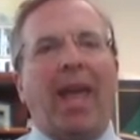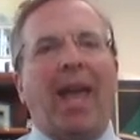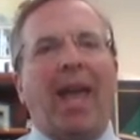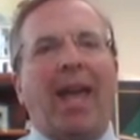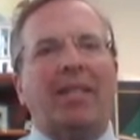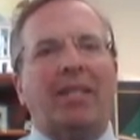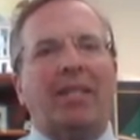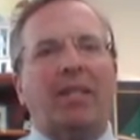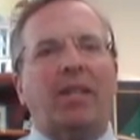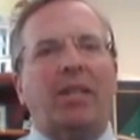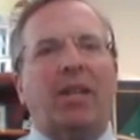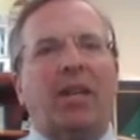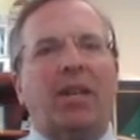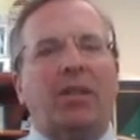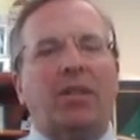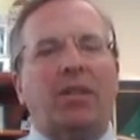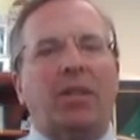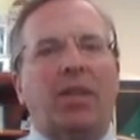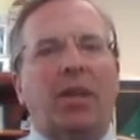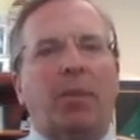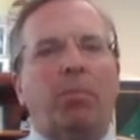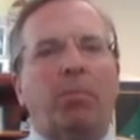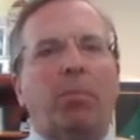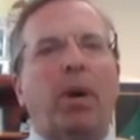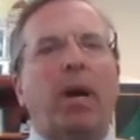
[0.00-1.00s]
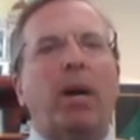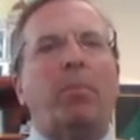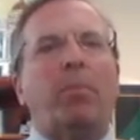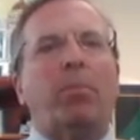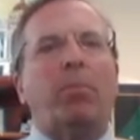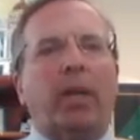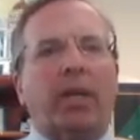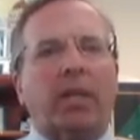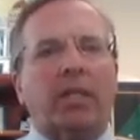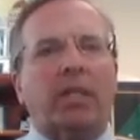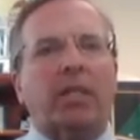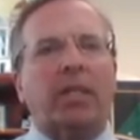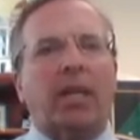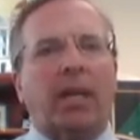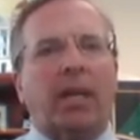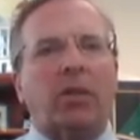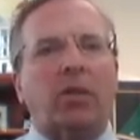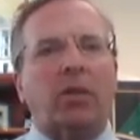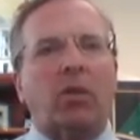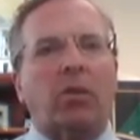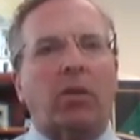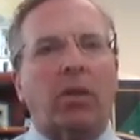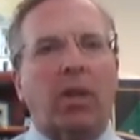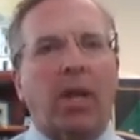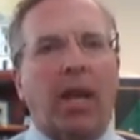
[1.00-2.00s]
as does the public
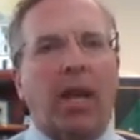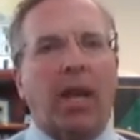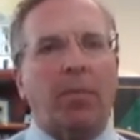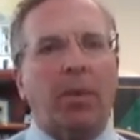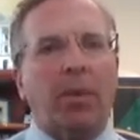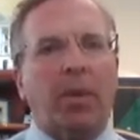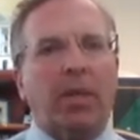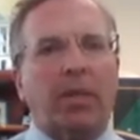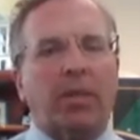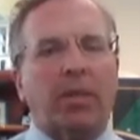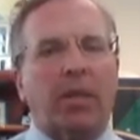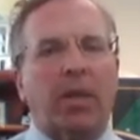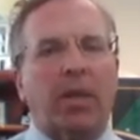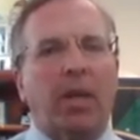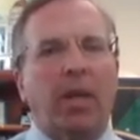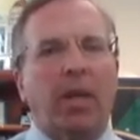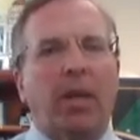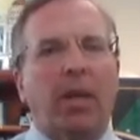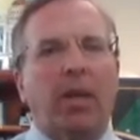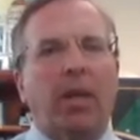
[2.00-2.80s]
sector lobbyist.